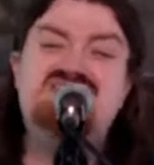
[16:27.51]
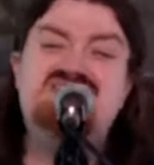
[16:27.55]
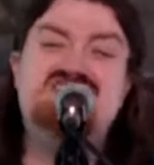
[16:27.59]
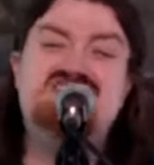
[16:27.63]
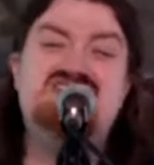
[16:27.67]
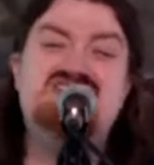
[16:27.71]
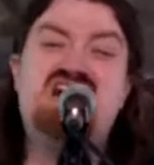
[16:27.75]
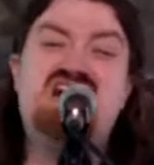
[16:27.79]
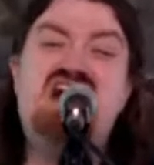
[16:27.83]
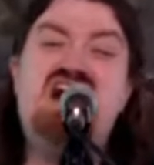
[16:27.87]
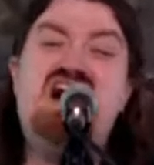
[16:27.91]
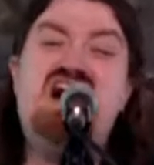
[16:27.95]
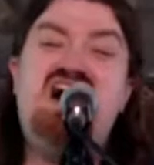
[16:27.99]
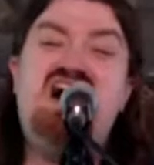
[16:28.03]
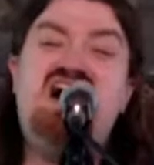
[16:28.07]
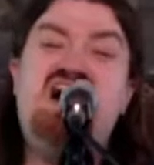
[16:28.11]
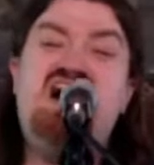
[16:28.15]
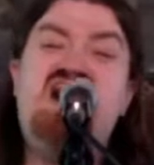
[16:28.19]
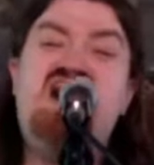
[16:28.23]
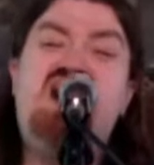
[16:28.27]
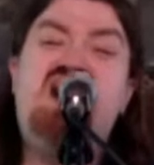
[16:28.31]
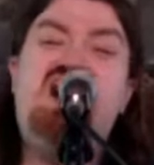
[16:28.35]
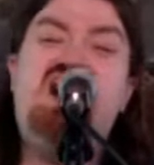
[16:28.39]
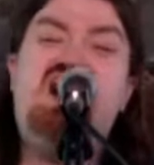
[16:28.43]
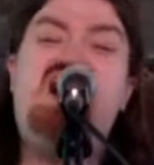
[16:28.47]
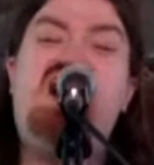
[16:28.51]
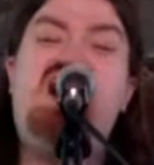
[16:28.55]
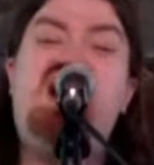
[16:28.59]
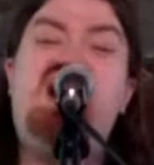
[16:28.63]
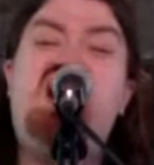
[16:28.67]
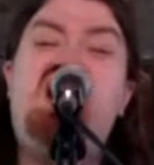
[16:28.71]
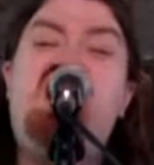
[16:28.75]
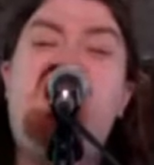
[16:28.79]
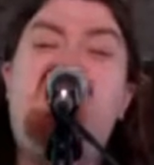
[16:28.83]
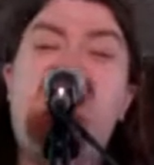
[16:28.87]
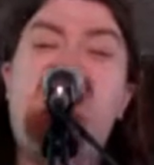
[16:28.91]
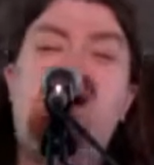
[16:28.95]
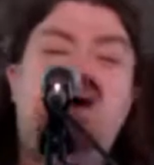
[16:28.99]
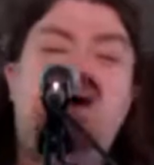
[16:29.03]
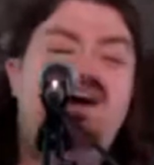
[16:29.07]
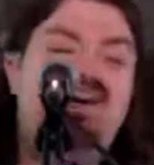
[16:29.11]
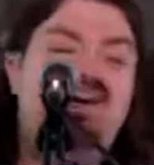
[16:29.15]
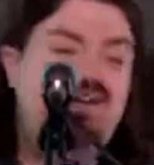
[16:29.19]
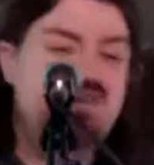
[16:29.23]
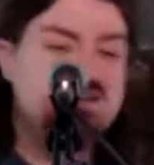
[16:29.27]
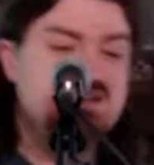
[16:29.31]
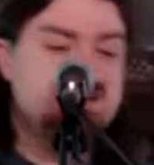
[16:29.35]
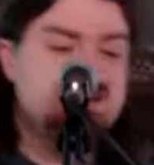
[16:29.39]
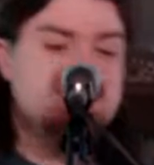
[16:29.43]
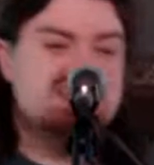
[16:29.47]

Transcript: song.